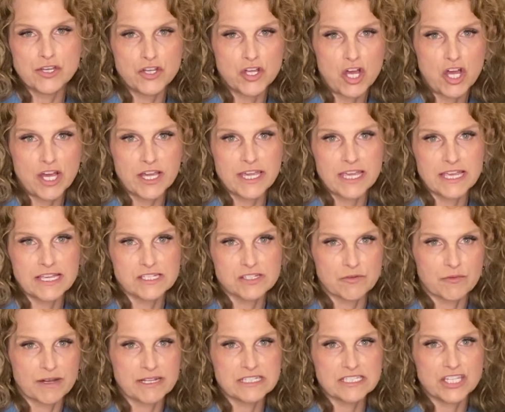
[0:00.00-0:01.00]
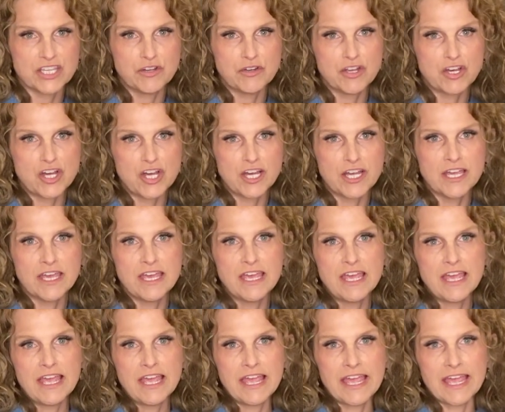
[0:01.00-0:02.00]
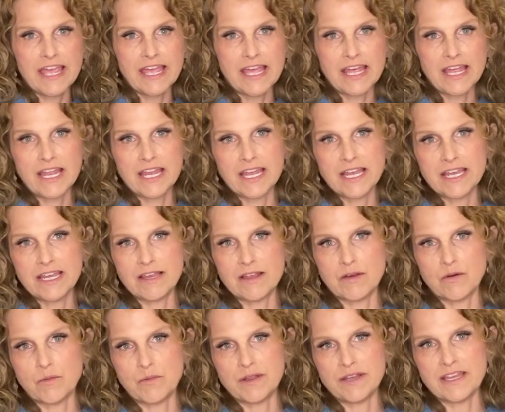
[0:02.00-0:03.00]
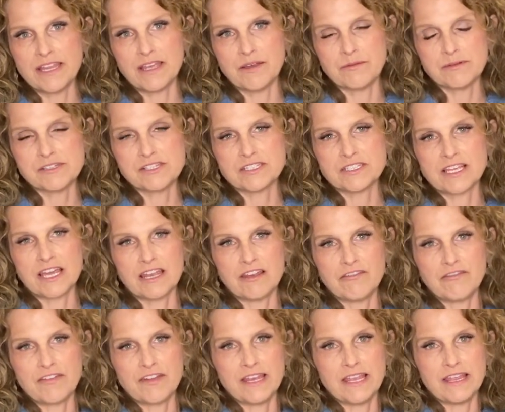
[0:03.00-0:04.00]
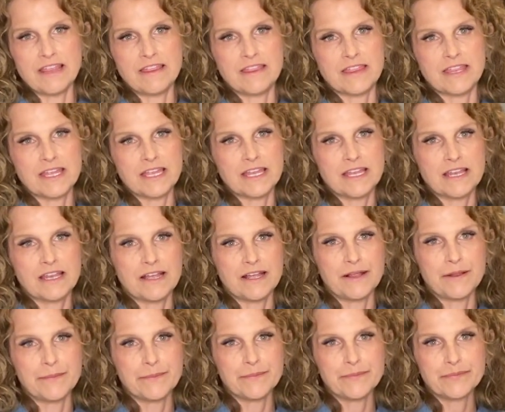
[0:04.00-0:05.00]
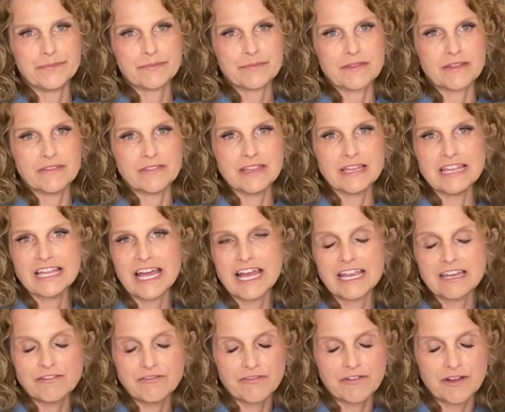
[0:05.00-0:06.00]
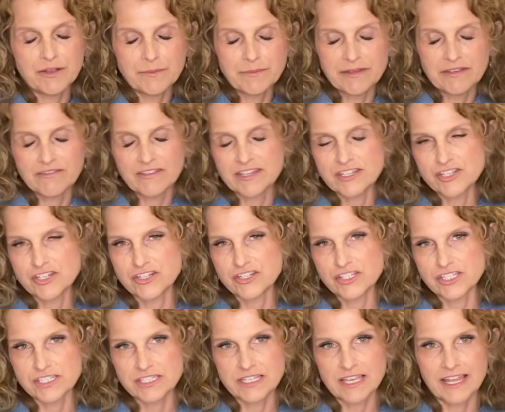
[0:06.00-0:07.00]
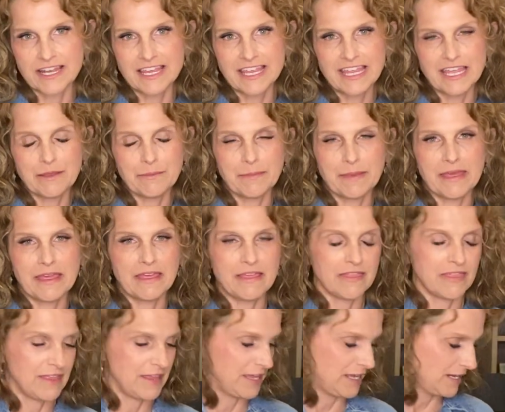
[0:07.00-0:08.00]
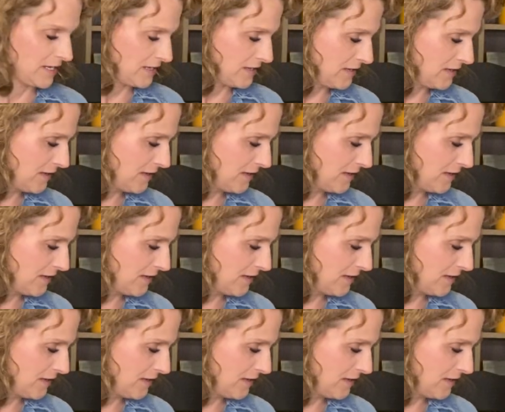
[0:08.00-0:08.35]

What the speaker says: dog. He's a rescue dog. And one day it was just kind of funny that the line from Avengers just kind of hit me that,